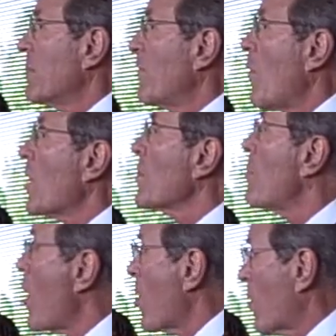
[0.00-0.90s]
for the
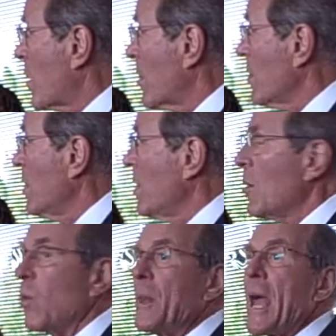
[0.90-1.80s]
borrower
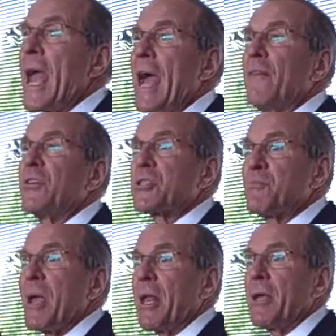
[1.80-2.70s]
when they have this
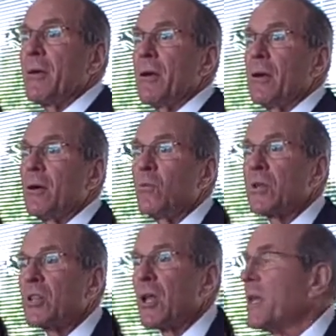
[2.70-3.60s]
meeting
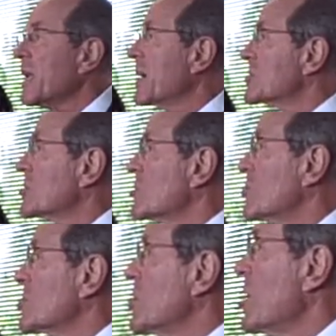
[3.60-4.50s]
with the lending
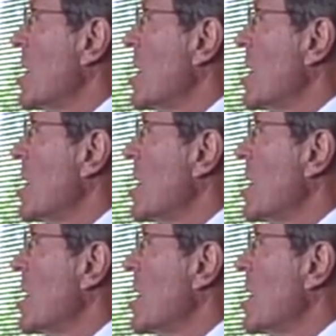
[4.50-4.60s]
institution